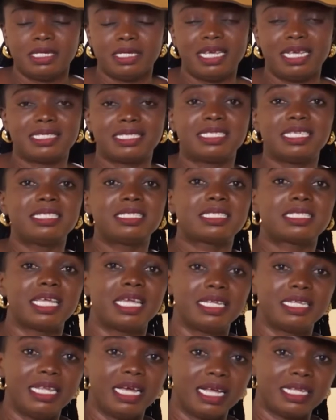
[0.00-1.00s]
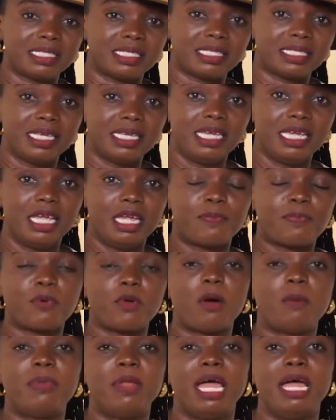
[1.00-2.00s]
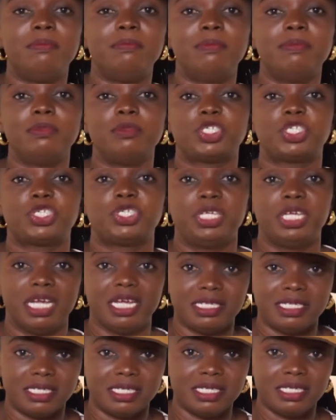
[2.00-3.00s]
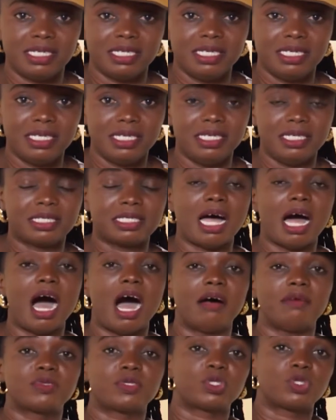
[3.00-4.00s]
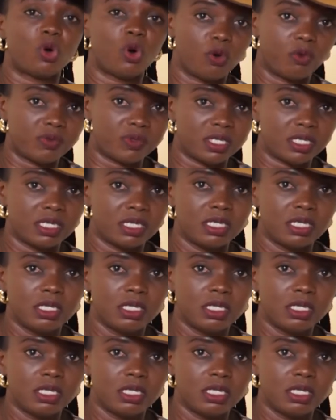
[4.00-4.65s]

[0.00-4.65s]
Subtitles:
There's this saying that a problem shared is half solved.